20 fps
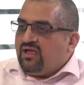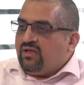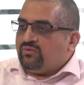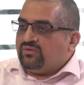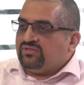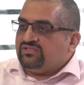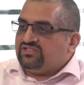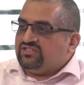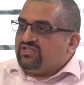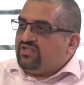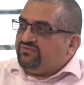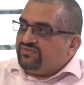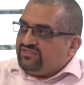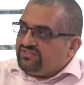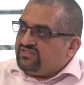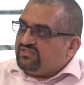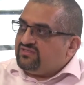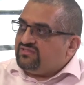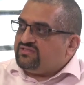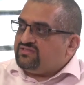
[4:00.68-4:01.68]
our
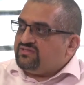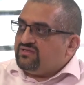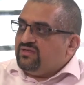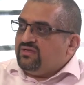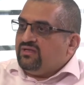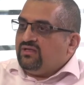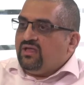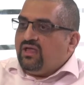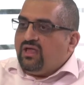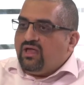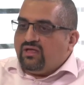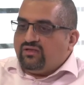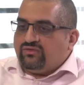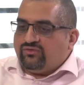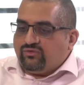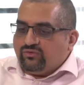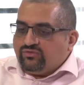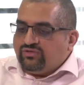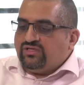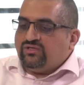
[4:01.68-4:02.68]
services
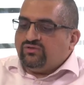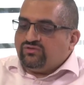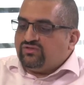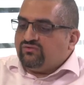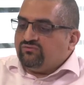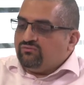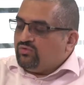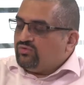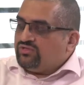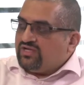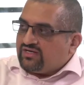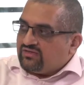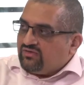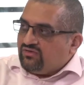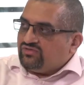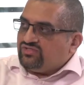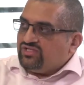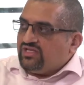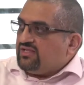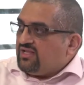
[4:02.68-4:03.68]
through the use of more
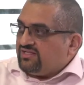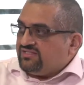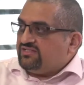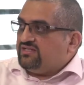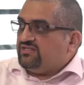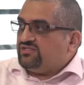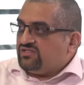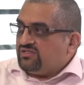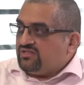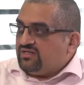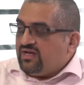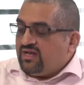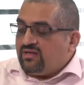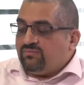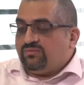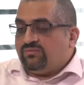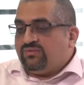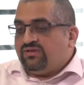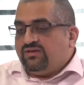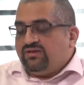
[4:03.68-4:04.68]
technology, and that's digital
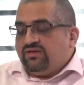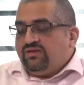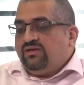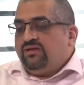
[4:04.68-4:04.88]
enablement.